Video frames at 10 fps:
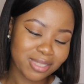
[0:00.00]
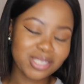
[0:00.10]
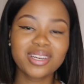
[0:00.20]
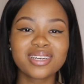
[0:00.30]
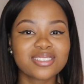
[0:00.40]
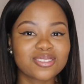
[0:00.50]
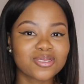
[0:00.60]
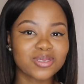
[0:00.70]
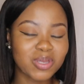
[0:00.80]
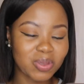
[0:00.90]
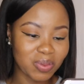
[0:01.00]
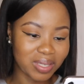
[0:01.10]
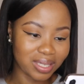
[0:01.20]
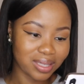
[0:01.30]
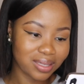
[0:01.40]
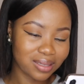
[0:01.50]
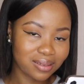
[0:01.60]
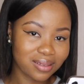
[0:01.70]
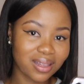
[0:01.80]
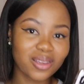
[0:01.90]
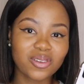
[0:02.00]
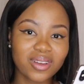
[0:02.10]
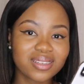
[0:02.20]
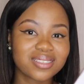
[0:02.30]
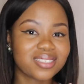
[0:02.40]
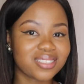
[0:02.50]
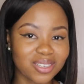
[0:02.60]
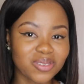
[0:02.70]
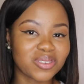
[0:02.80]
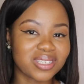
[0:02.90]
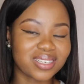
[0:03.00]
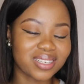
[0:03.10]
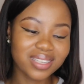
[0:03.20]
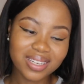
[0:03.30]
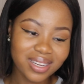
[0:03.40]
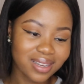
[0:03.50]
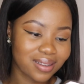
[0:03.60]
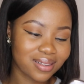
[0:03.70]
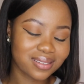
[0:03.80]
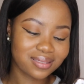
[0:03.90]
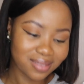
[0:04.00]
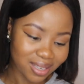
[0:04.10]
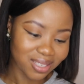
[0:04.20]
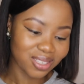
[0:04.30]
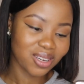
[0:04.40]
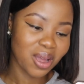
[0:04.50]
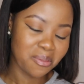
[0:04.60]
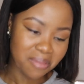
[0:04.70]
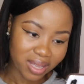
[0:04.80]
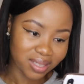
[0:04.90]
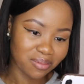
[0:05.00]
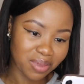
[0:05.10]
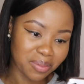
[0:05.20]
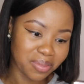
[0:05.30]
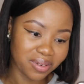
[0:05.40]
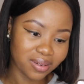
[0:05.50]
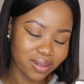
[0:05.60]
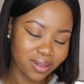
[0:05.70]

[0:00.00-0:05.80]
You guys are so sweet. Like you guys are genuinely such amazing people.